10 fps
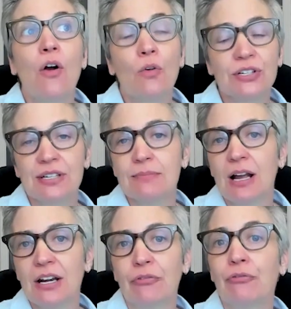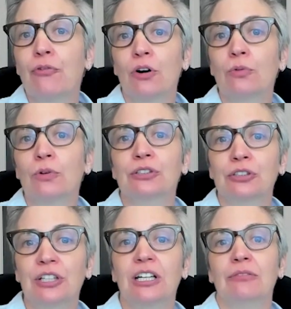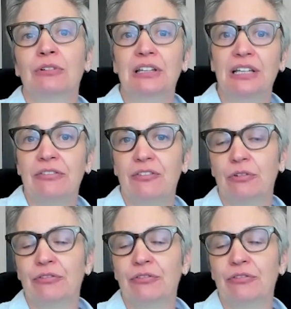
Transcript: or some kind of forward looking relief,